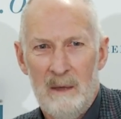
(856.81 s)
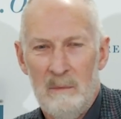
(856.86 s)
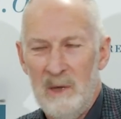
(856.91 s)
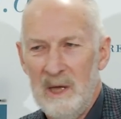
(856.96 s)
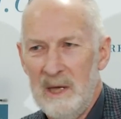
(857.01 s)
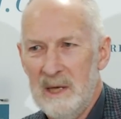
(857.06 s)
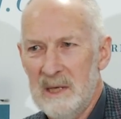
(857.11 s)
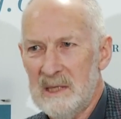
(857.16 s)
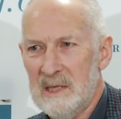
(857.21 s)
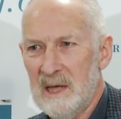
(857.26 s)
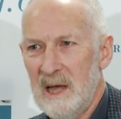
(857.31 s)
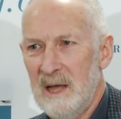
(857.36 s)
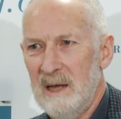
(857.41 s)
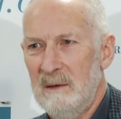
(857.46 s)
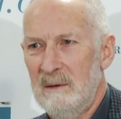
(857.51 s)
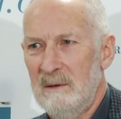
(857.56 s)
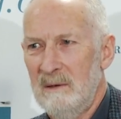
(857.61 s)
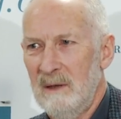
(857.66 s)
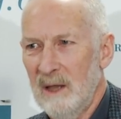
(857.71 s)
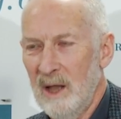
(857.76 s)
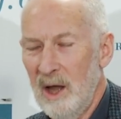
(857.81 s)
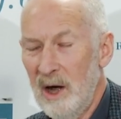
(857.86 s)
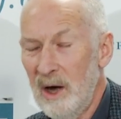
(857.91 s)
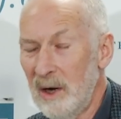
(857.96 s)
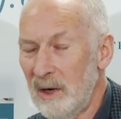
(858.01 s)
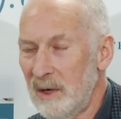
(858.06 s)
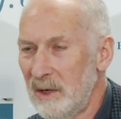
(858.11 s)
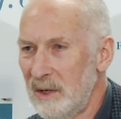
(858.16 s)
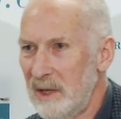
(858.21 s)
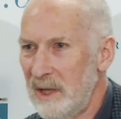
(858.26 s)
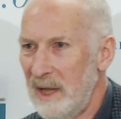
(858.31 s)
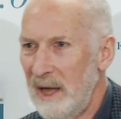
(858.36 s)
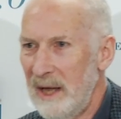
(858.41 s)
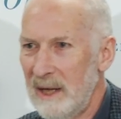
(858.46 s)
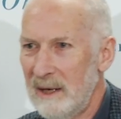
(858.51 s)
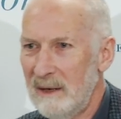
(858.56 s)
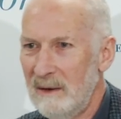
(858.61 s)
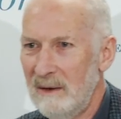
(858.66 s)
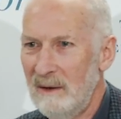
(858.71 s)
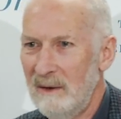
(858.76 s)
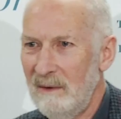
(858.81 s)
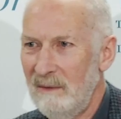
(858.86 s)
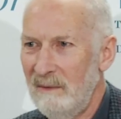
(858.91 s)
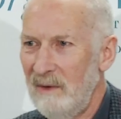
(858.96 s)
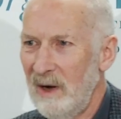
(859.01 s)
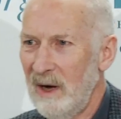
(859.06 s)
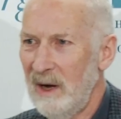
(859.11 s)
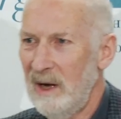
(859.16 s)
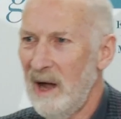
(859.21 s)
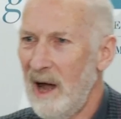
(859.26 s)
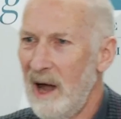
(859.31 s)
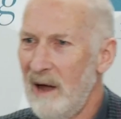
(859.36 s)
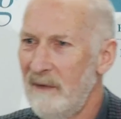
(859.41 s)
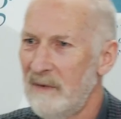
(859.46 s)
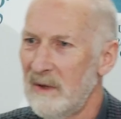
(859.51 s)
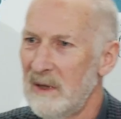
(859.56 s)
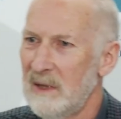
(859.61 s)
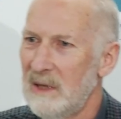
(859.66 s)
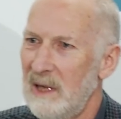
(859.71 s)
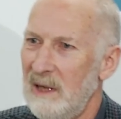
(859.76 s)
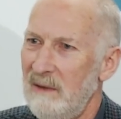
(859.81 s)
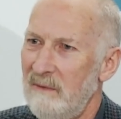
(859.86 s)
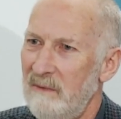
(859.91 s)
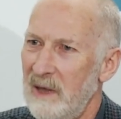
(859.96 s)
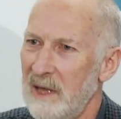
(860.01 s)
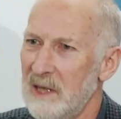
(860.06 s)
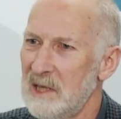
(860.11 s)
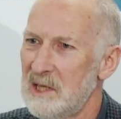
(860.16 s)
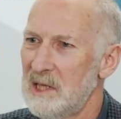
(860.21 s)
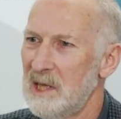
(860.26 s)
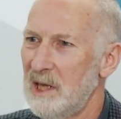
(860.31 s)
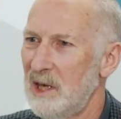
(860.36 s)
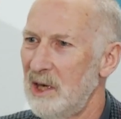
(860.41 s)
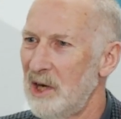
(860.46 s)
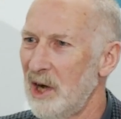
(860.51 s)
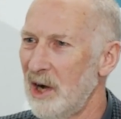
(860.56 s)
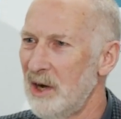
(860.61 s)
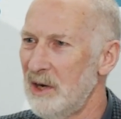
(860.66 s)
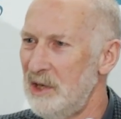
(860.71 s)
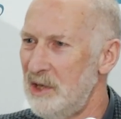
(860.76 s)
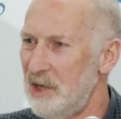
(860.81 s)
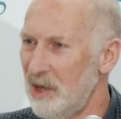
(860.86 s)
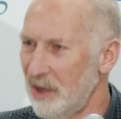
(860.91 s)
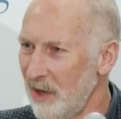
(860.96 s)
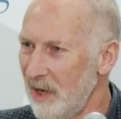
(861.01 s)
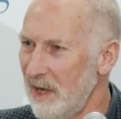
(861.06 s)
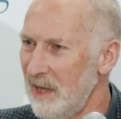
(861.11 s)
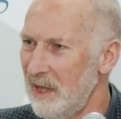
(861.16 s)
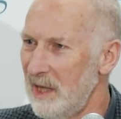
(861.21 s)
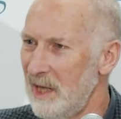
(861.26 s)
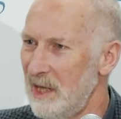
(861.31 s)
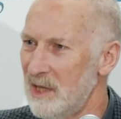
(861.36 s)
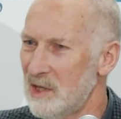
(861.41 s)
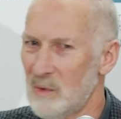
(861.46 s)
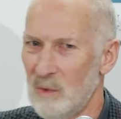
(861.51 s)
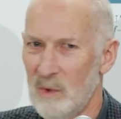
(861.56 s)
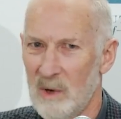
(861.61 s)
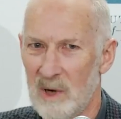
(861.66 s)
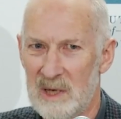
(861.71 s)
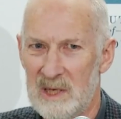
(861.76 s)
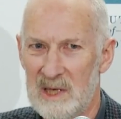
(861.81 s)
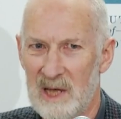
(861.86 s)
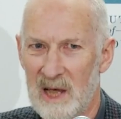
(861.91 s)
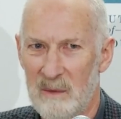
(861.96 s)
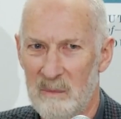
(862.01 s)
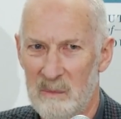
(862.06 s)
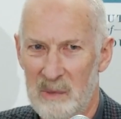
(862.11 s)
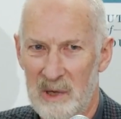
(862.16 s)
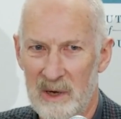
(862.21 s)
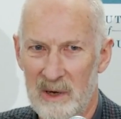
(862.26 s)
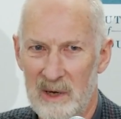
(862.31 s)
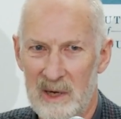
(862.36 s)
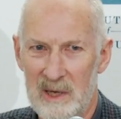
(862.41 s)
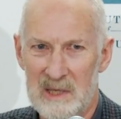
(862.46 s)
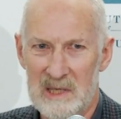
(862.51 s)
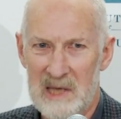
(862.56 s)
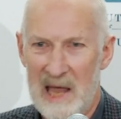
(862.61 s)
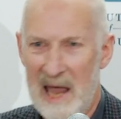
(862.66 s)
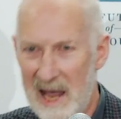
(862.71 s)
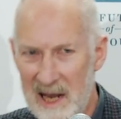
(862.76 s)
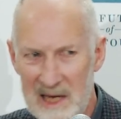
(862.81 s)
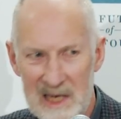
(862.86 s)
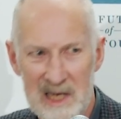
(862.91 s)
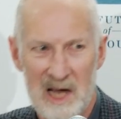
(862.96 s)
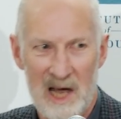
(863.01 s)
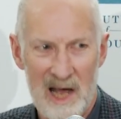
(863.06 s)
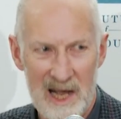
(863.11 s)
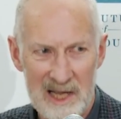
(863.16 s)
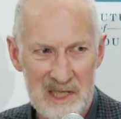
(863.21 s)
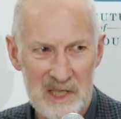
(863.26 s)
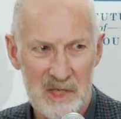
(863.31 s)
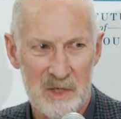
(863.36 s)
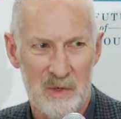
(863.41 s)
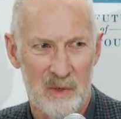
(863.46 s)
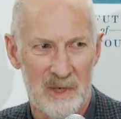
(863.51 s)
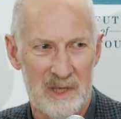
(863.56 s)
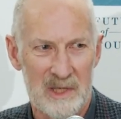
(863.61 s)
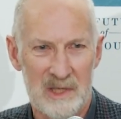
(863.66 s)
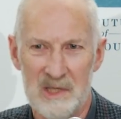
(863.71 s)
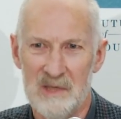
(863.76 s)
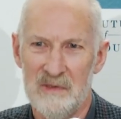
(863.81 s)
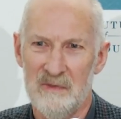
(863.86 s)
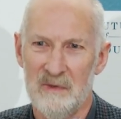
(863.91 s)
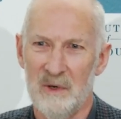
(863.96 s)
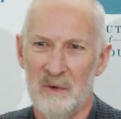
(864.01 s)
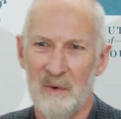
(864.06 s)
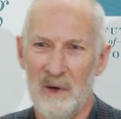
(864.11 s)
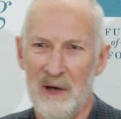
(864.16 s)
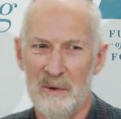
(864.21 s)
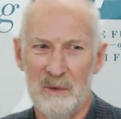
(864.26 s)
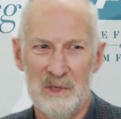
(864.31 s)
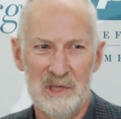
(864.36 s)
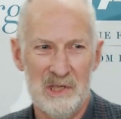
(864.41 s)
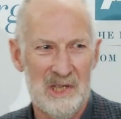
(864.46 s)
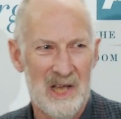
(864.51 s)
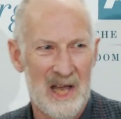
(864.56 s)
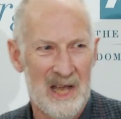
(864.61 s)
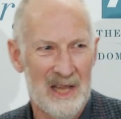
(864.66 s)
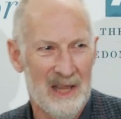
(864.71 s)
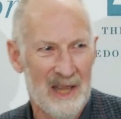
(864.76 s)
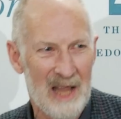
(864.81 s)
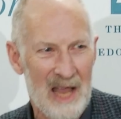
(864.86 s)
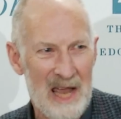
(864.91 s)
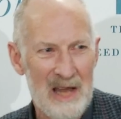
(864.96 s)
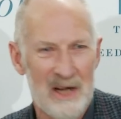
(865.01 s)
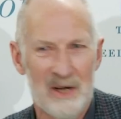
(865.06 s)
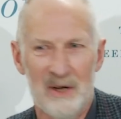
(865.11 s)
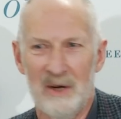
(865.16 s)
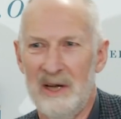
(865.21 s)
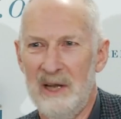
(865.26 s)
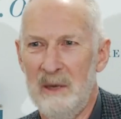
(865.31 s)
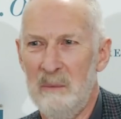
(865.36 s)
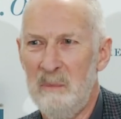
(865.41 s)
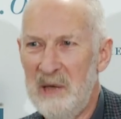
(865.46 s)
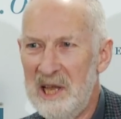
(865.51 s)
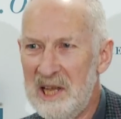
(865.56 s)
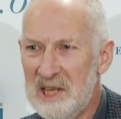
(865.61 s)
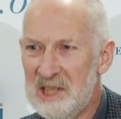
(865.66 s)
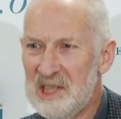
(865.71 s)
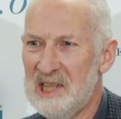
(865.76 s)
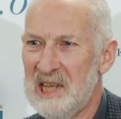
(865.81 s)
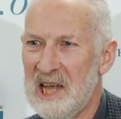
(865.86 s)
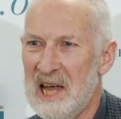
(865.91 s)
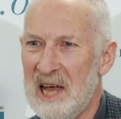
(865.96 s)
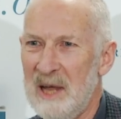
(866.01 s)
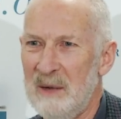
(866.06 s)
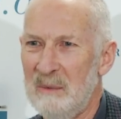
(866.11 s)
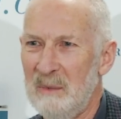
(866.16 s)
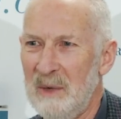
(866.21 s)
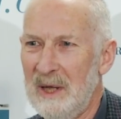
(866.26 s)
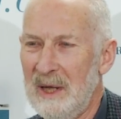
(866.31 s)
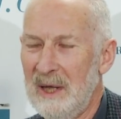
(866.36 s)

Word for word: because I'd learned that very often events that occurred during these wartime periods had consequences for what was done later in peacetime.